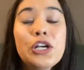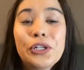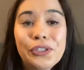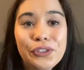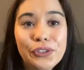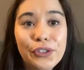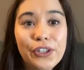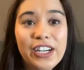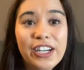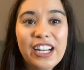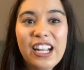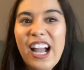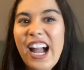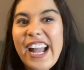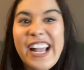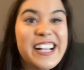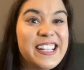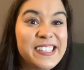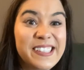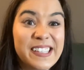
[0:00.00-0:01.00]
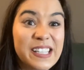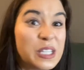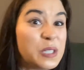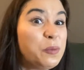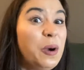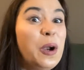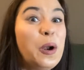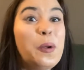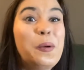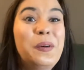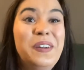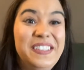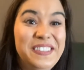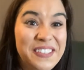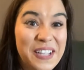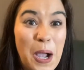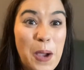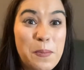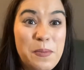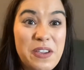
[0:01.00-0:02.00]
Sorry guys, this one will
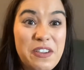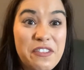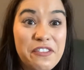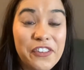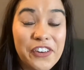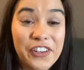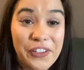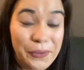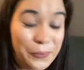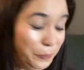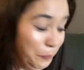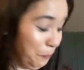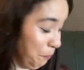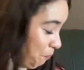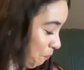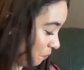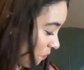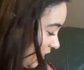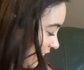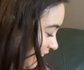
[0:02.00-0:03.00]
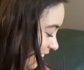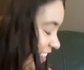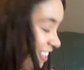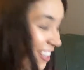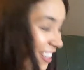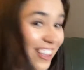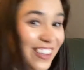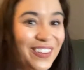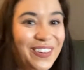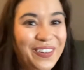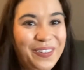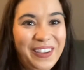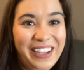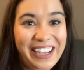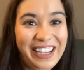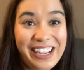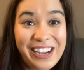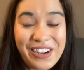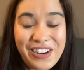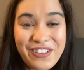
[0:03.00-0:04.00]
not be for you.
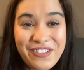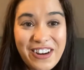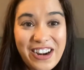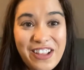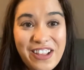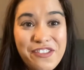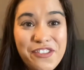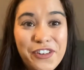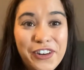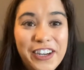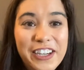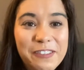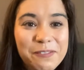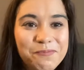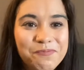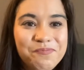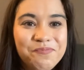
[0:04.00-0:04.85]
Okay, are you ready for it?